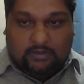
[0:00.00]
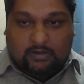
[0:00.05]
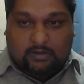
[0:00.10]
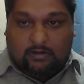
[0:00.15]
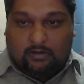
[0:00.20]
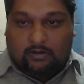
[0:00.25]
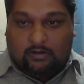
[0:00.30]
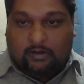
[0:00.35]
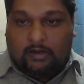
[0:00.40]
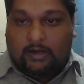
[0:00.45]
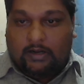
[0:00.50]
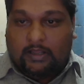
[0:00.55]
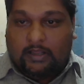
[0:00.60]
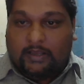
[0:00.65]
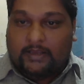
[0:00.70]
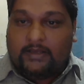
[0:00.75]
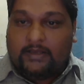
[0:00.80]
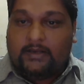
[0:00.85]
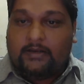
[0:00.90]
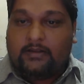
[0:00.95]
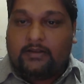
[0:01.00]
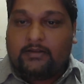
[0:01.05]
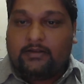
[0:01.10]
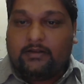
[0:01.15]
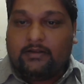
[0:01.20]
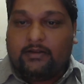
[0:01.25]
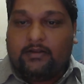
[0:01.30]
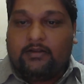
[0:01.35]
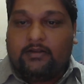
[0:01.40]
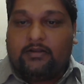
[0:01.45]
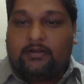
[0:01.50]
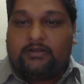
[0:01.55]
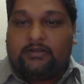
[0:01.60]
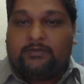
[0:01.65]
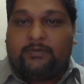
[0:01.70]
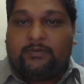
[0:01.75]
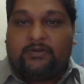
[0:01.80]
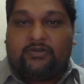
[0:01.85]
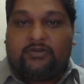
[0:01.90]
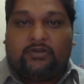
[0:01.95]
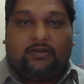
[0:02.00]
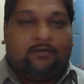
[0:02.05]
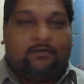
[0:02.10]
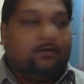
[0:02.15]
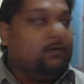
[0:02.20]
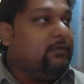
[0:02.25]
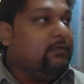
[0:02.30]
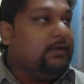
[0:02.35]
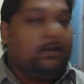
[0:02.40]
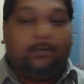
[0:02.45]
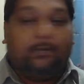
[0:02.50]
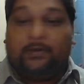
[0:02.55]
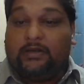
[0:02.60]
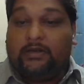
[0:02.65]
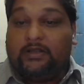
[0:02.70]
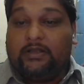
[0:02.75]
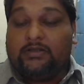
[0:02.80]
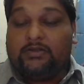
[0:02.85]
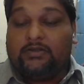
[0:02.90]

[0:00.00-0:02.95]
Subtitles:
online, especially from Wikipedia.